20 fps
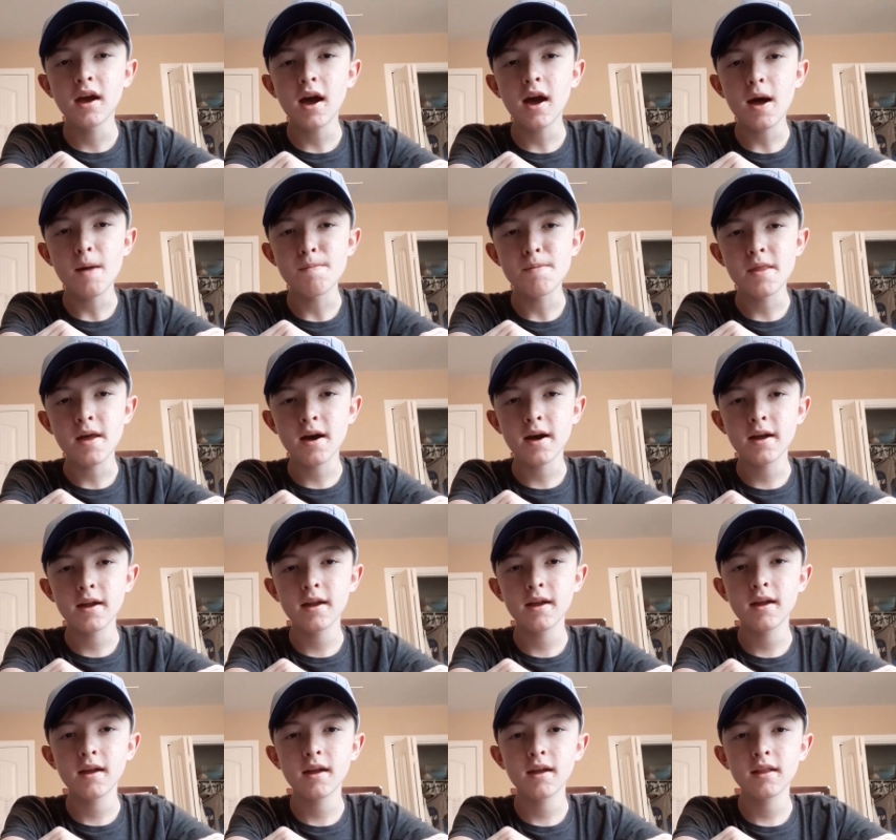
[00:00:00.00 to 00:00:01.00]
I'm not
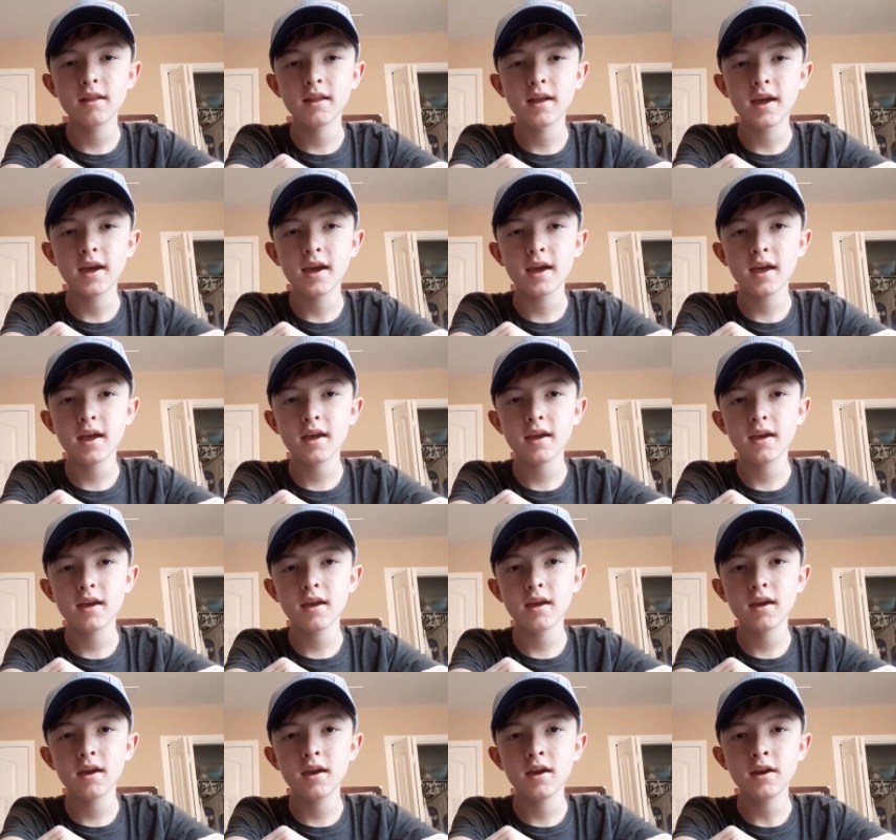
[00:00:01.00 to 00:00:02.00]
like,
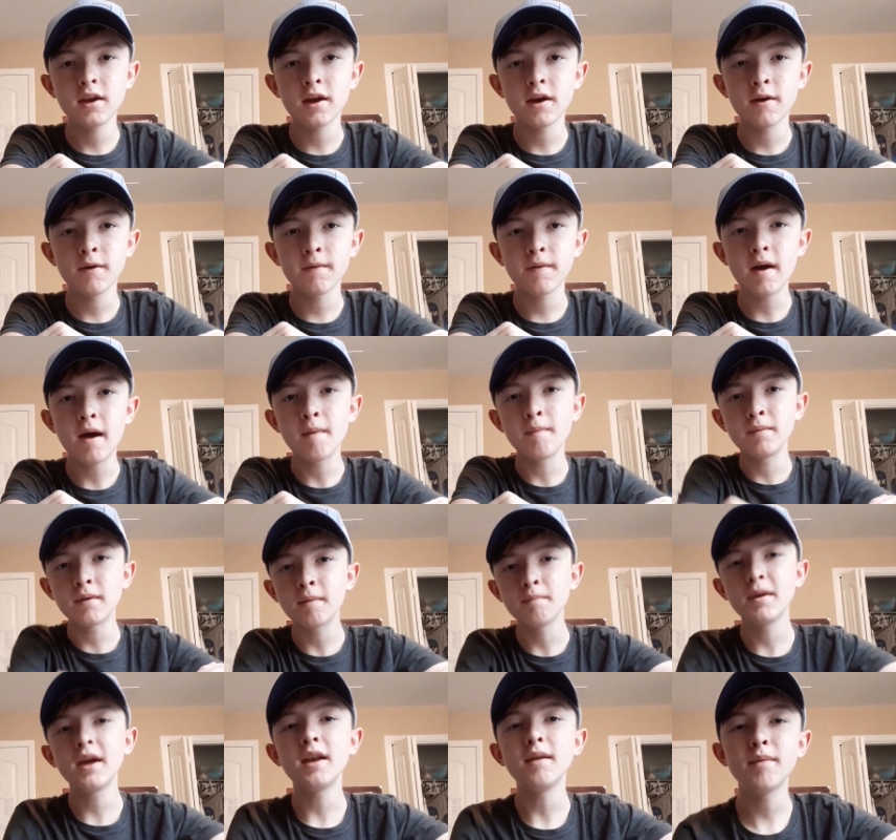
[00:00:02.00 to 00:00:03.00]
you know, I'm,
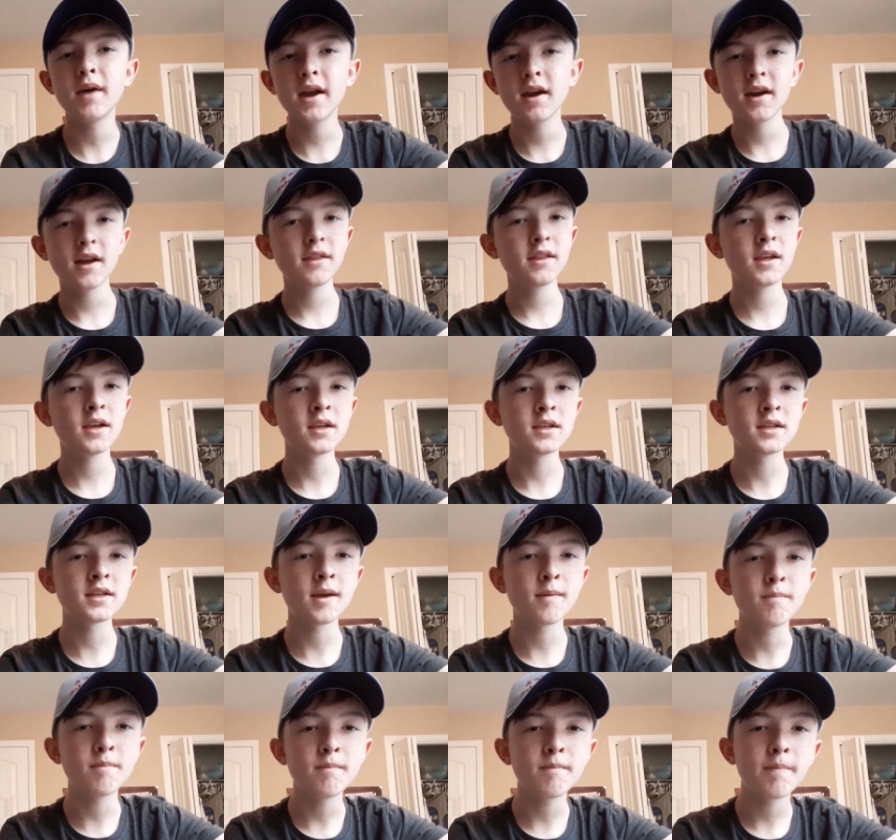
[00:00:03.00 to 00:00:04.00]
I'm getting better at this.
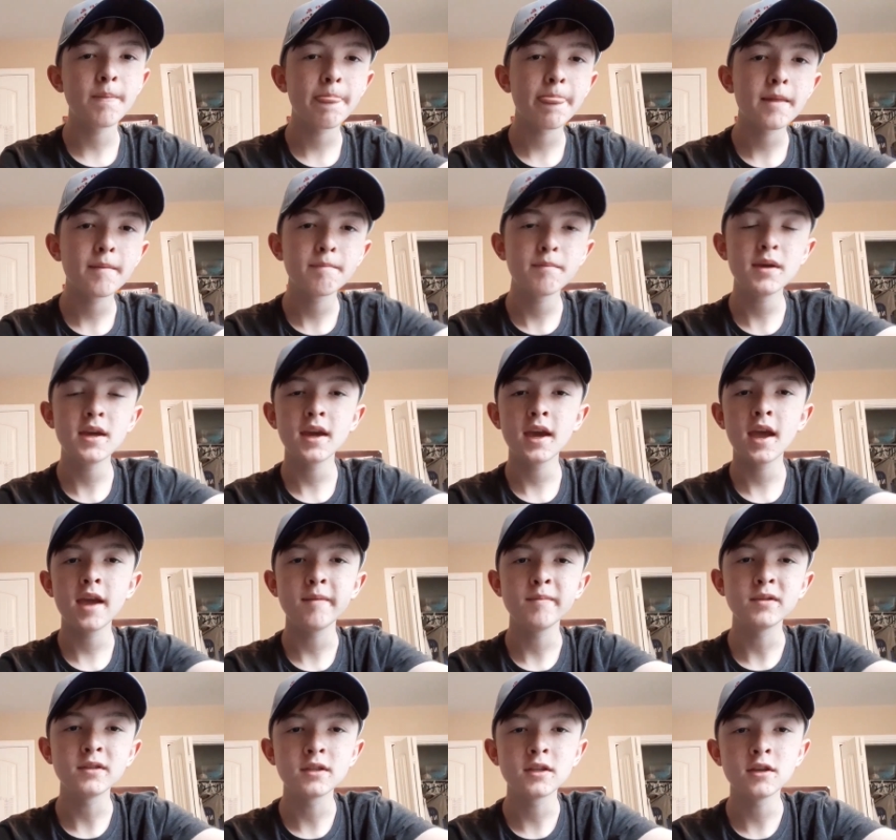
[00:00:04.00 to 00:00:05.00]
I'm being
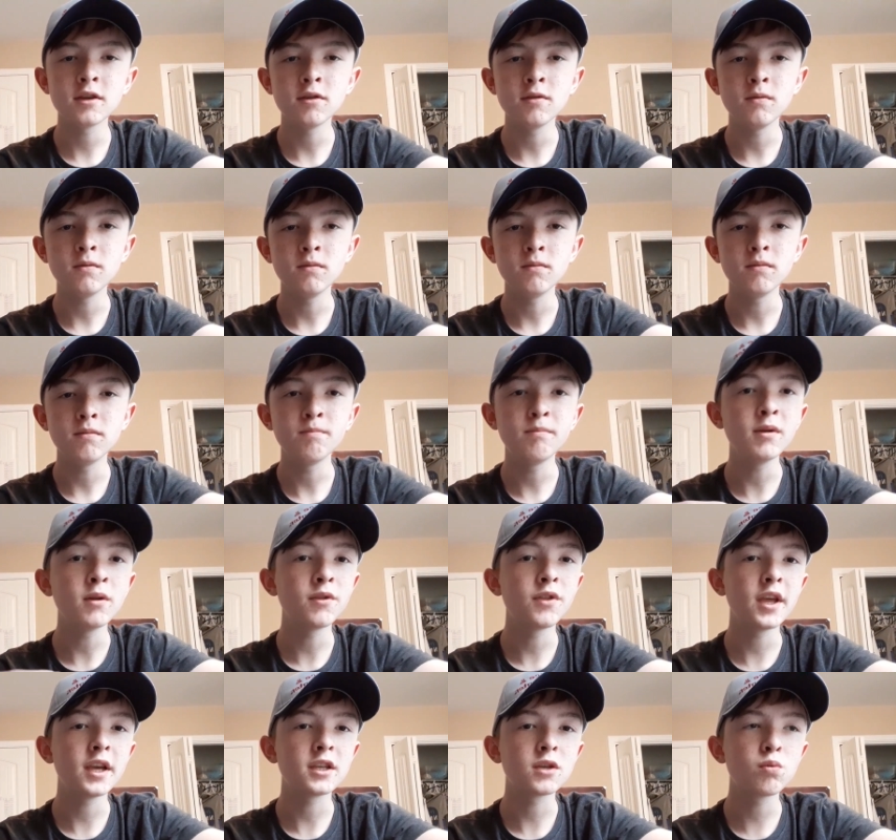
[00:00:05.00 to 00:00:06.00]
able to
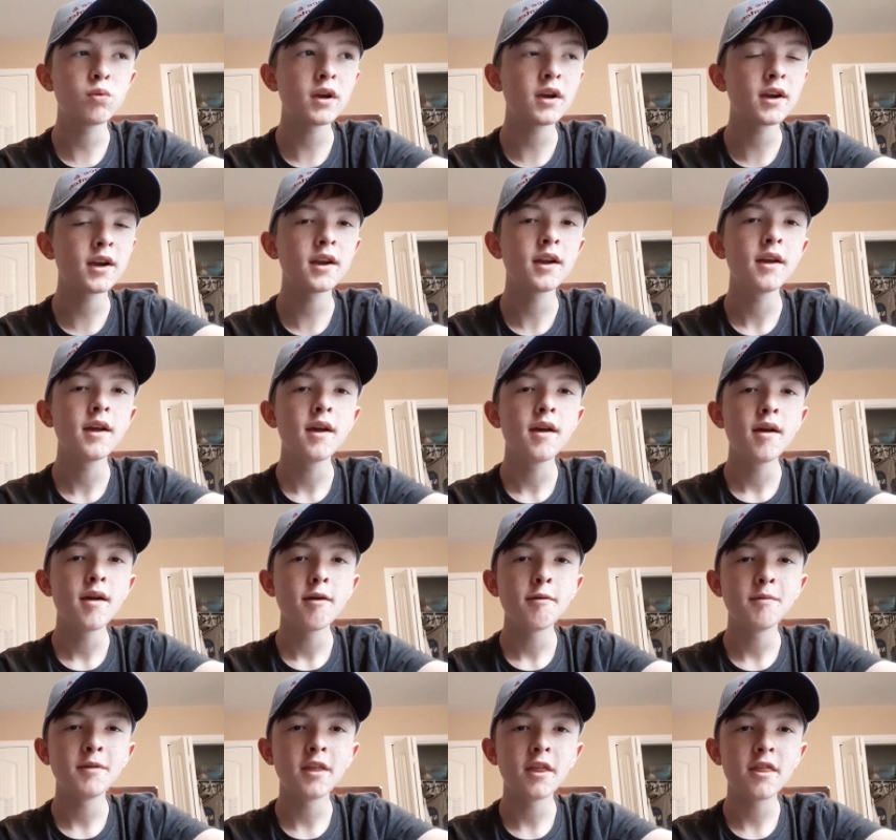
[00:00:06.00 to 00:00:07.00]
build things quicker.
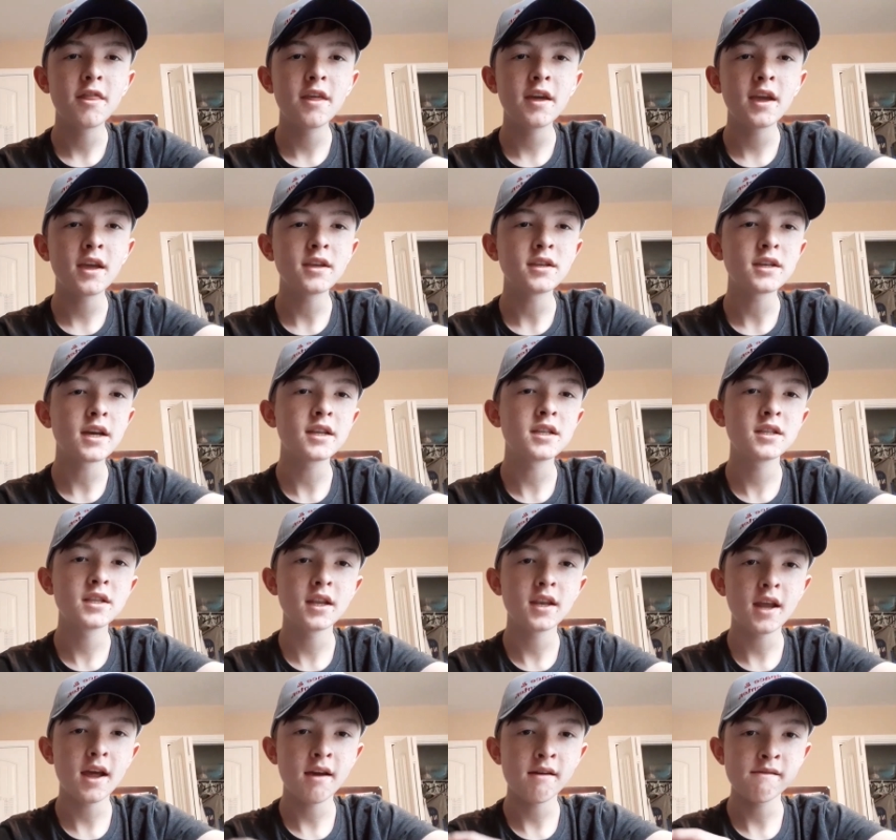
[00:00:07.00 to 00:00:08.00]
But the thing is, I just
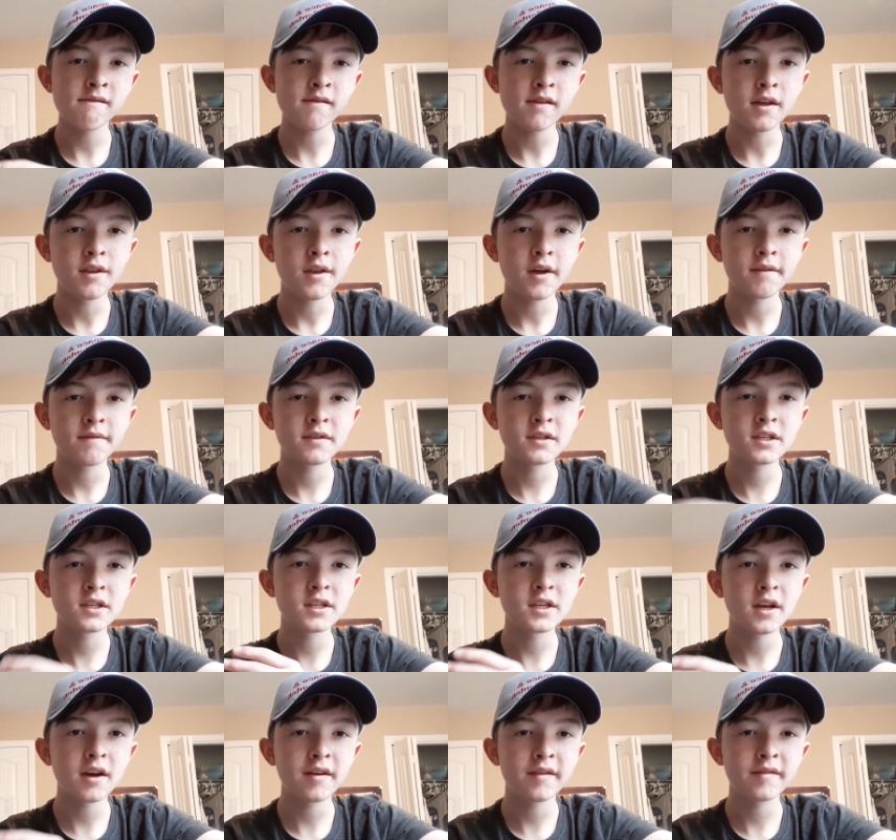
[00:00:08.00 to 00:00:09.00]
didn't have enough
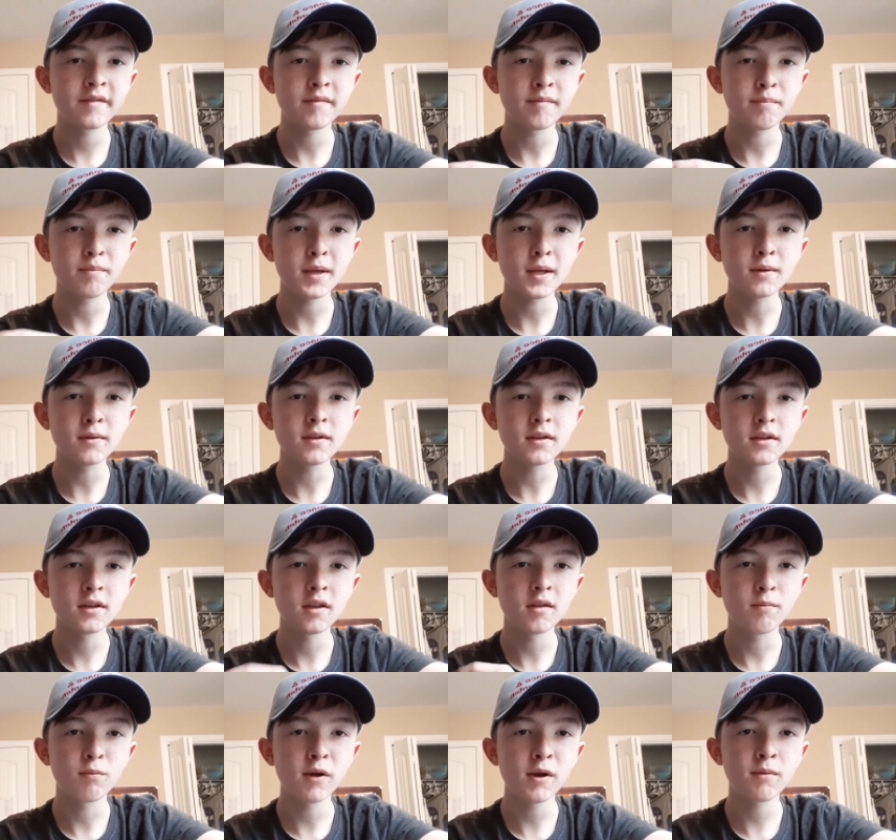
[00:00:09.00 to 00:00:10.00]
stuff built
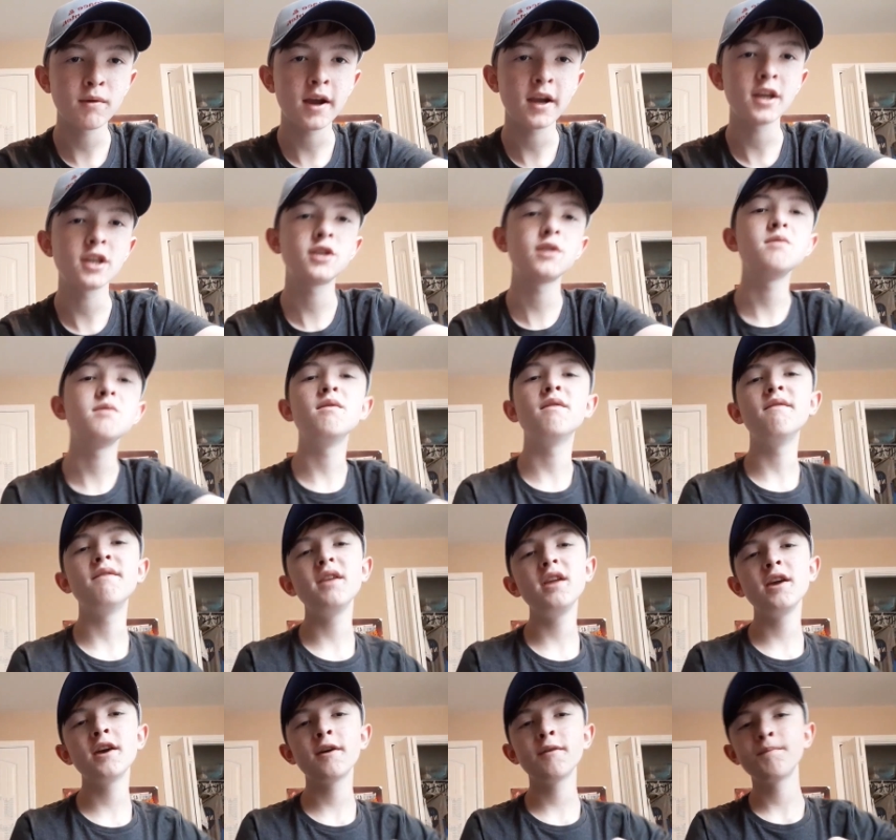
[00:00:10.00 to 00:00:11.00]
to the point where I could show you a
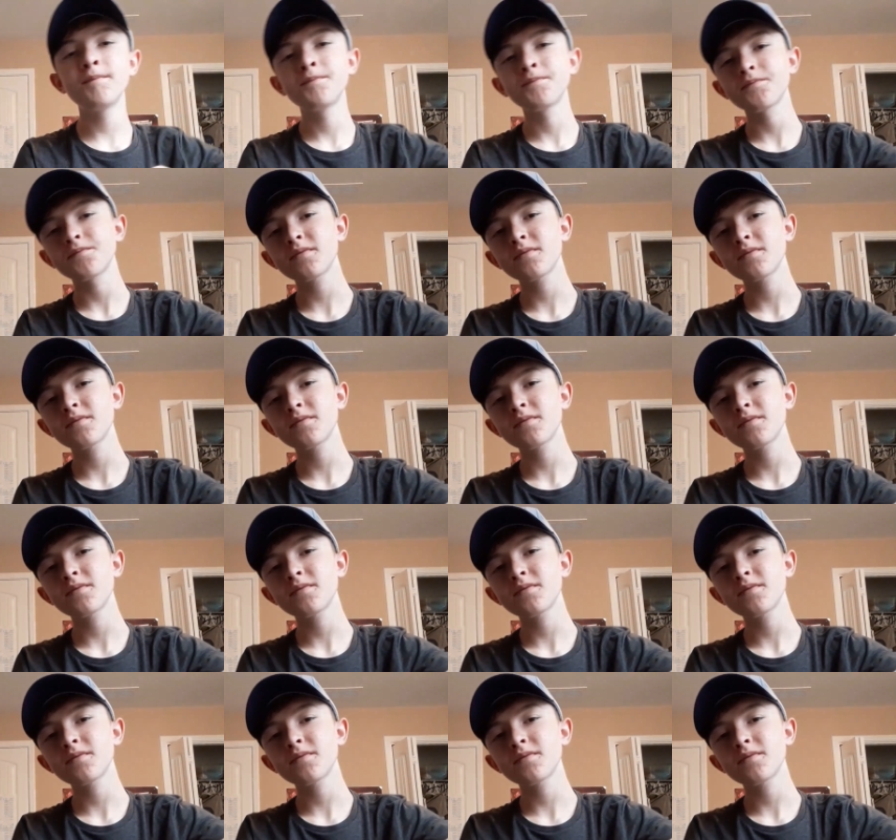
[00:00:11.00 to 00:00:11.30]
video.